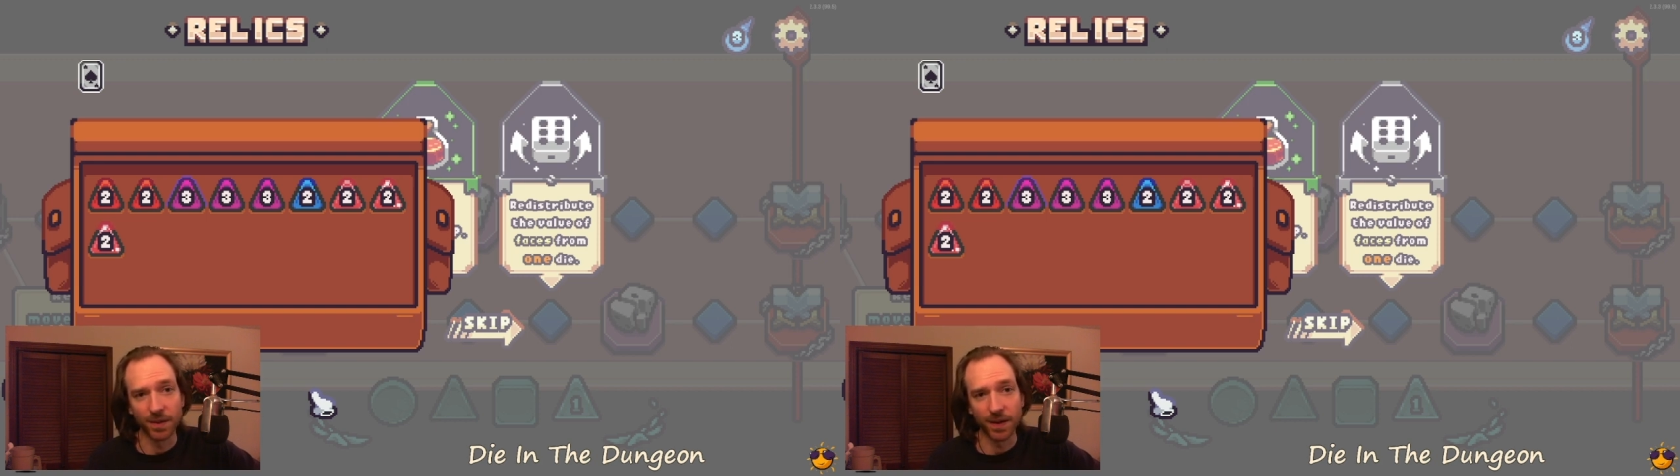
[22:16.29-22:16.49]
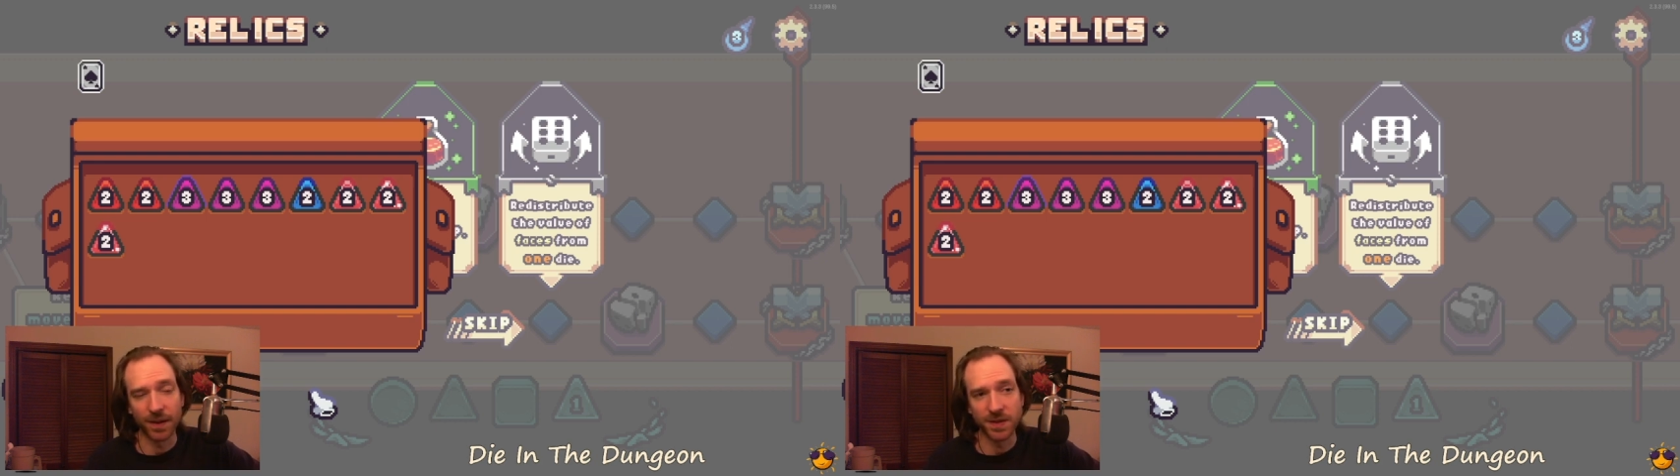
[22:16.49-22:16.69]

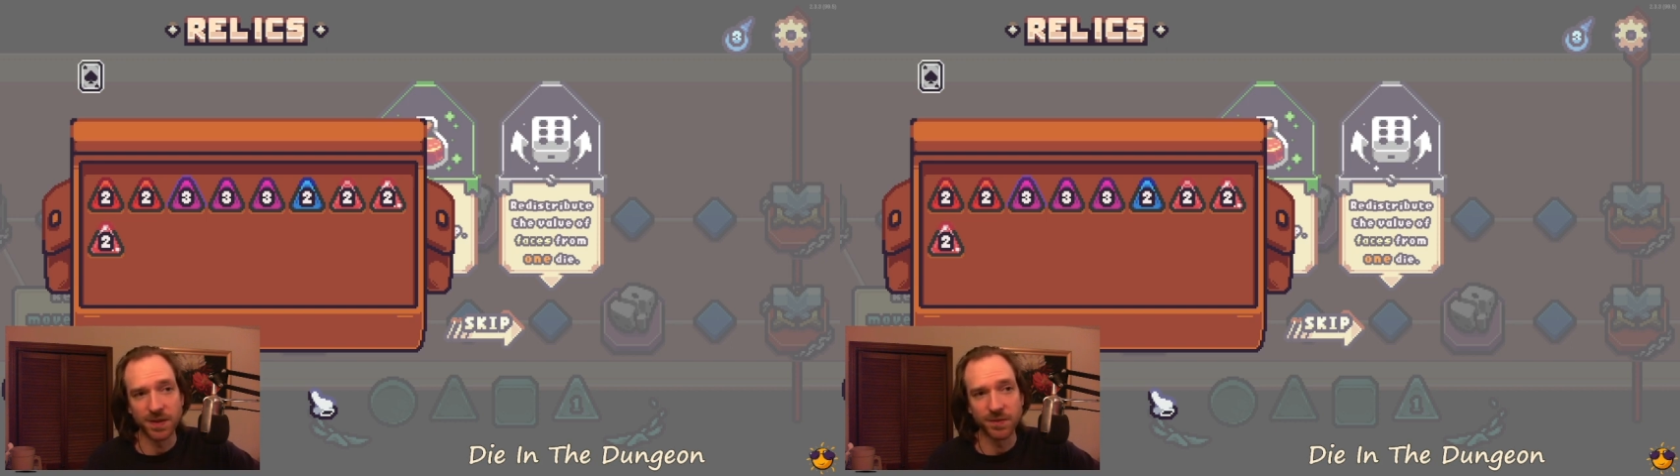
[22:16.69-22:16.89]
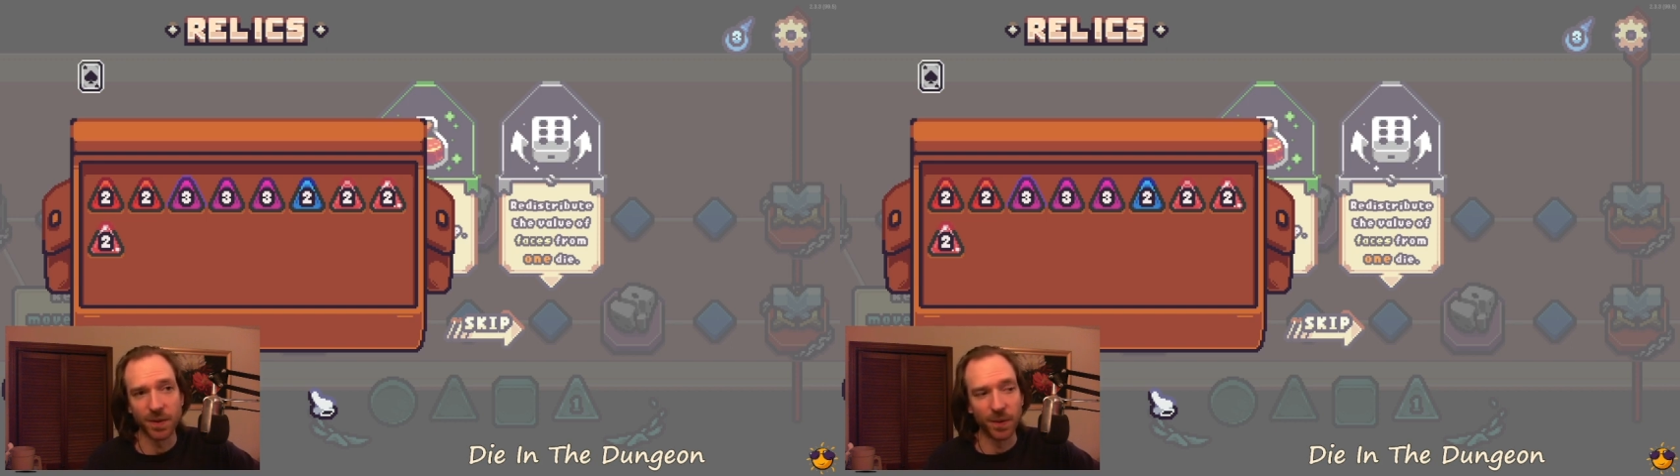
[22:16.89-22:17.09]
having
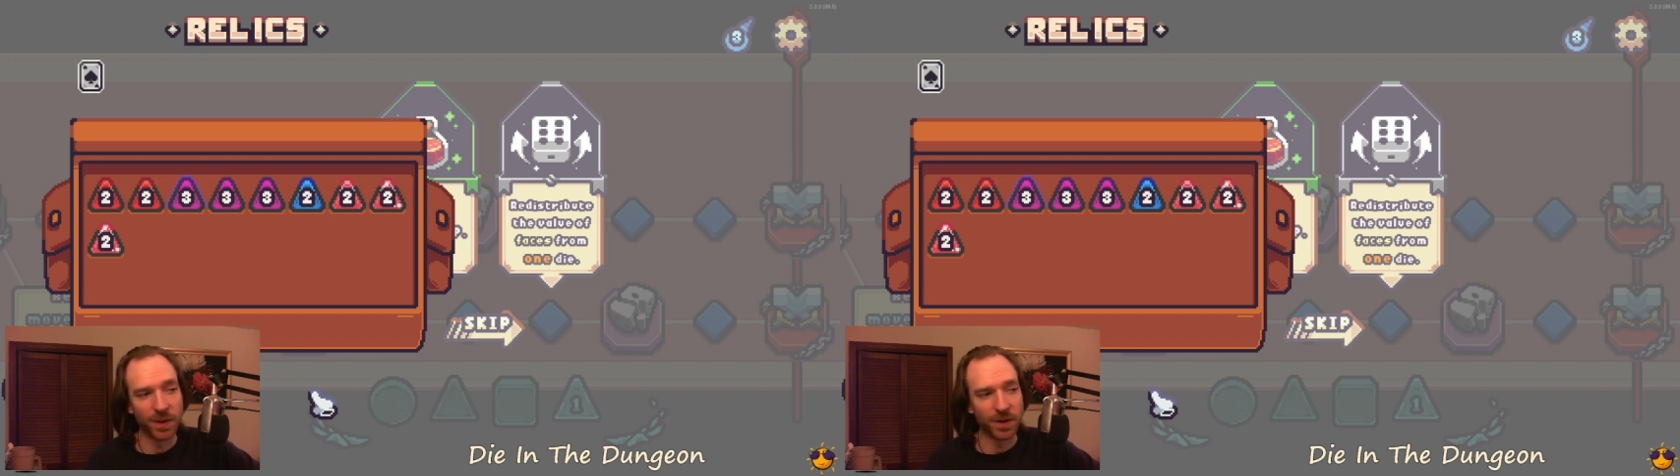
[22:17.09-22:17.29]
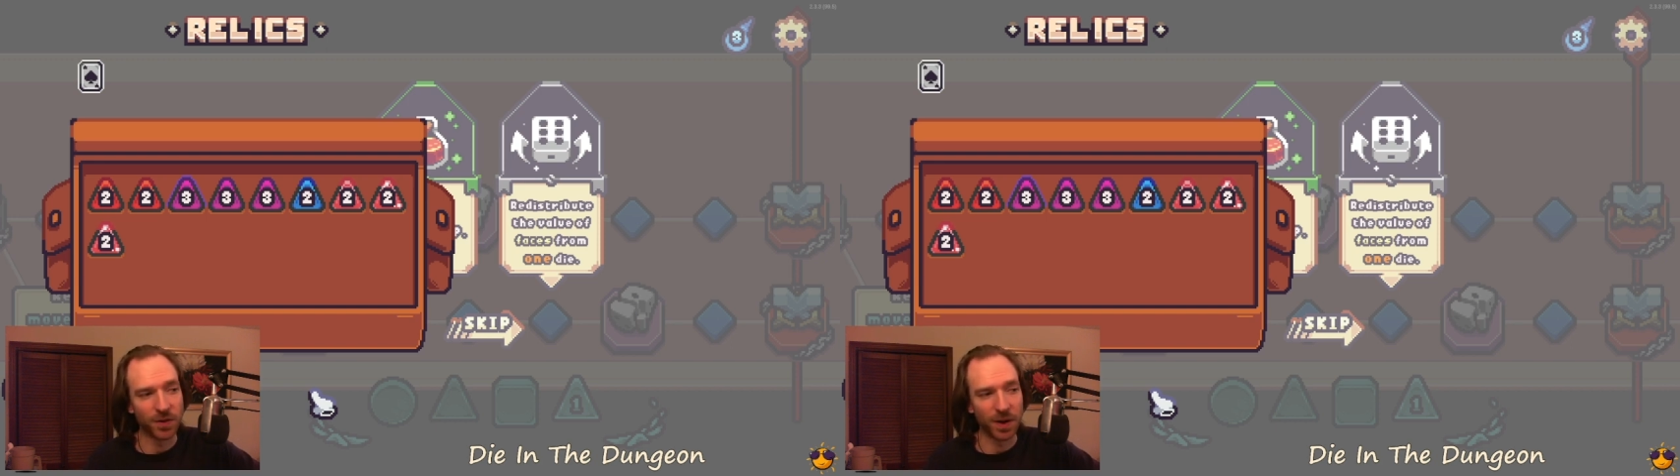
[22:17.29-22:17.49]
some fun with
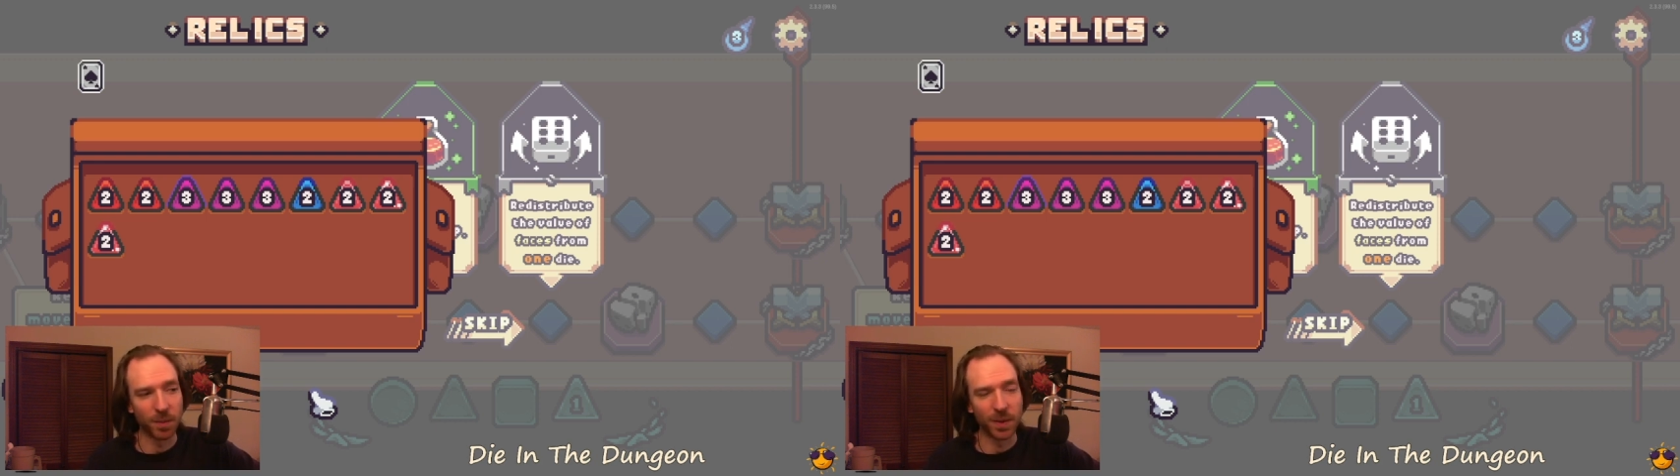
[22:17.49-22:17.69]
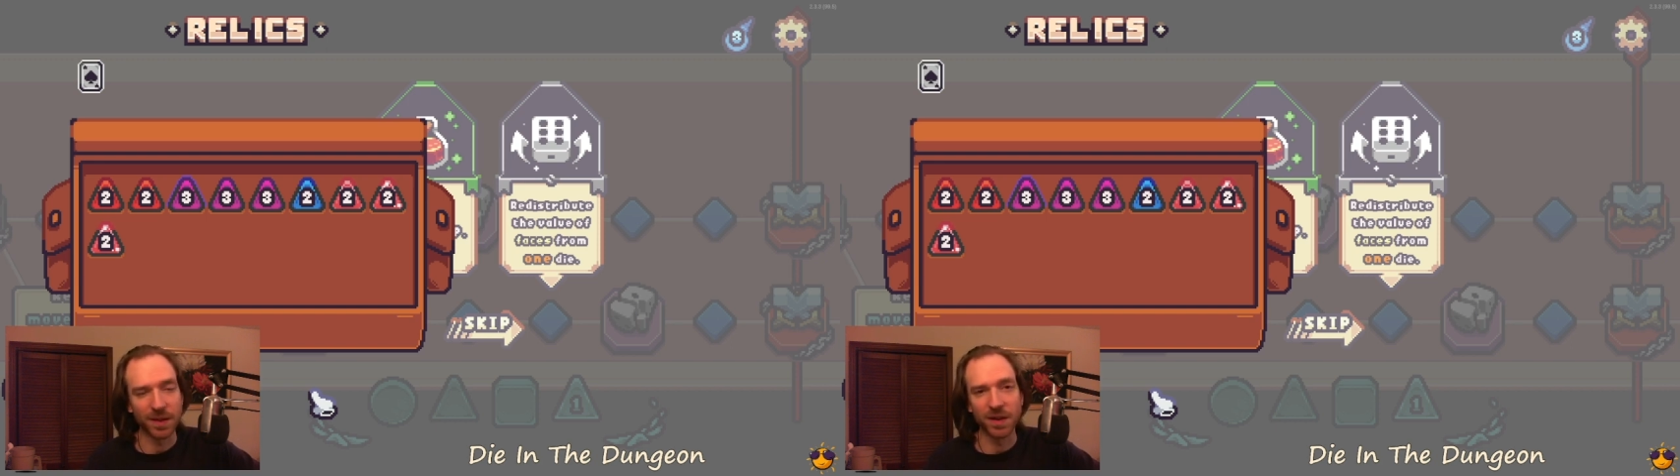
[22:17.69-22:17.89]
it and trying to
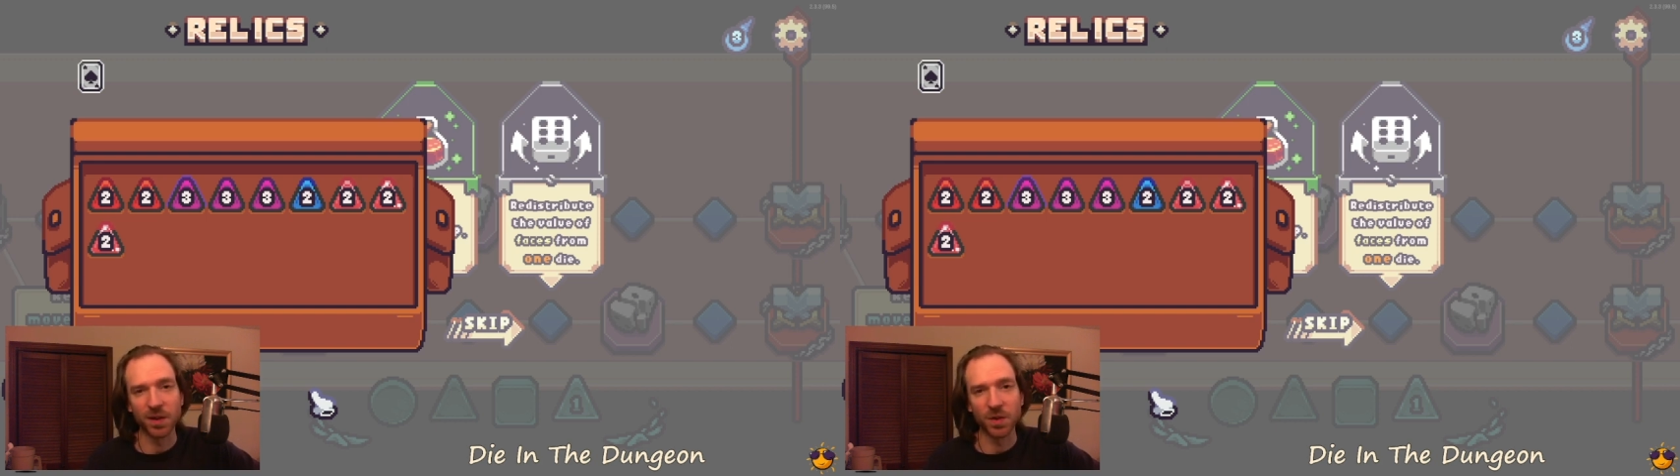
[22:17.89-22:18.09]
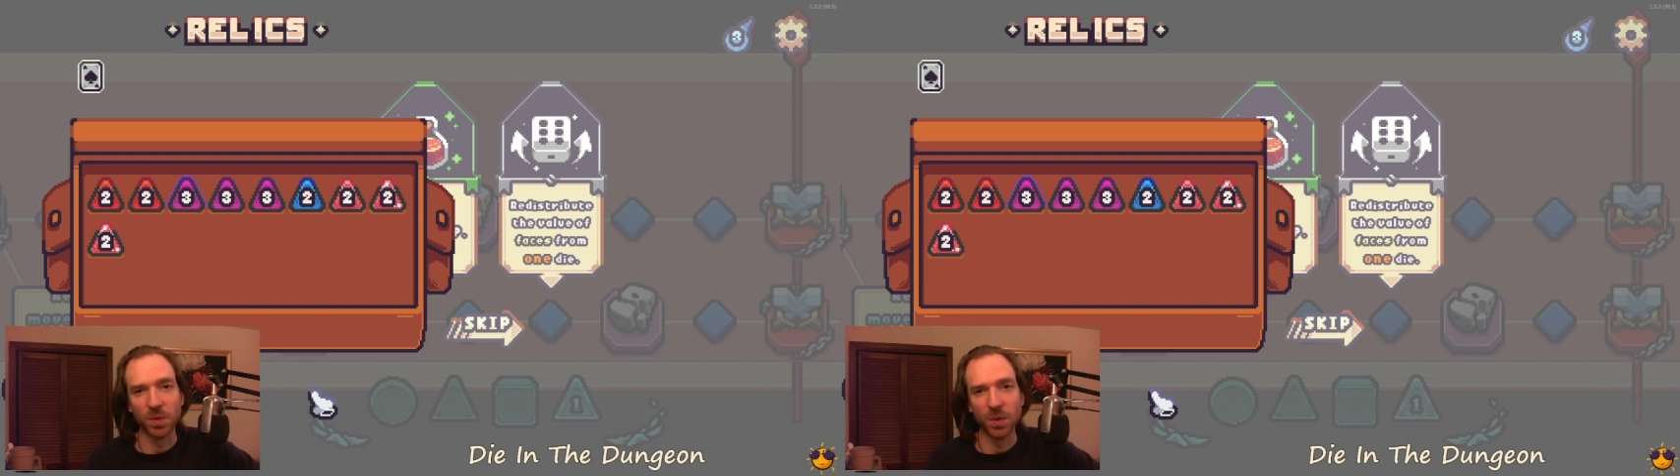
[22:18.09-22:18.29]
make like a
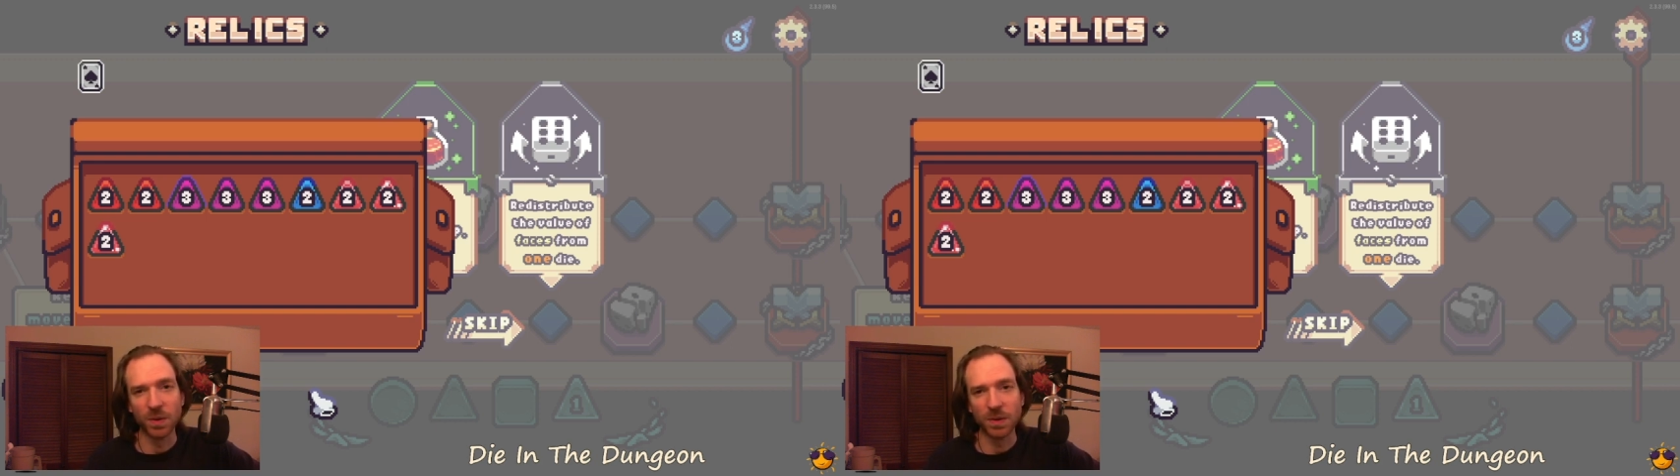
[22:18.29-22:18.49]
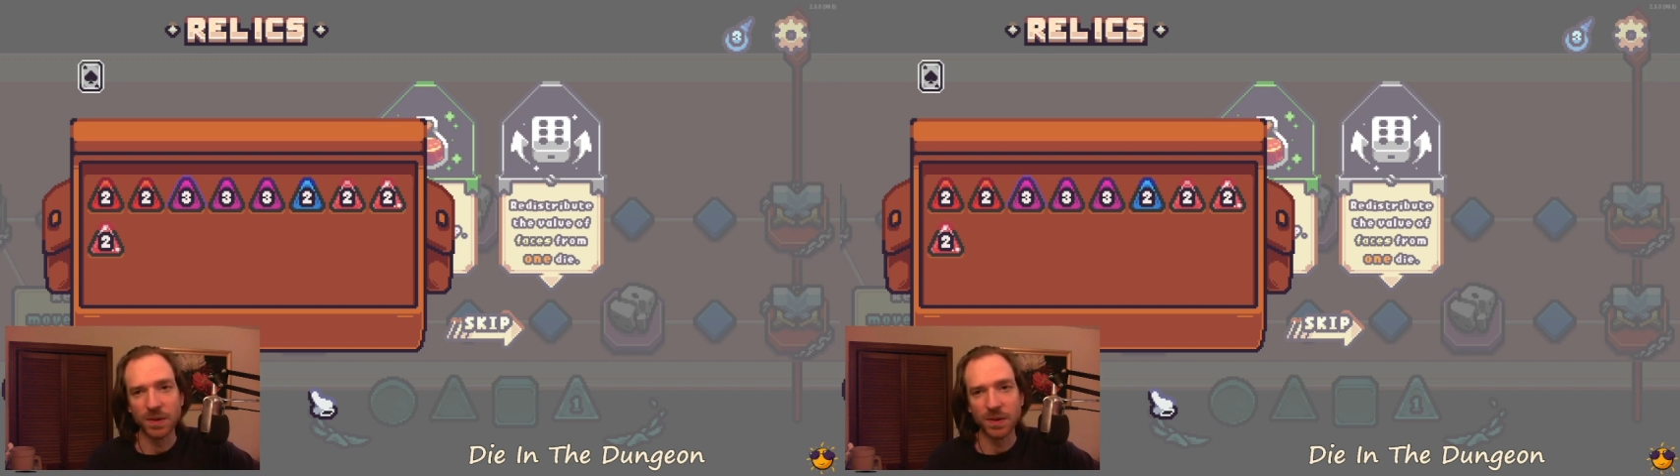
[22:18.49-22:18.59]
cool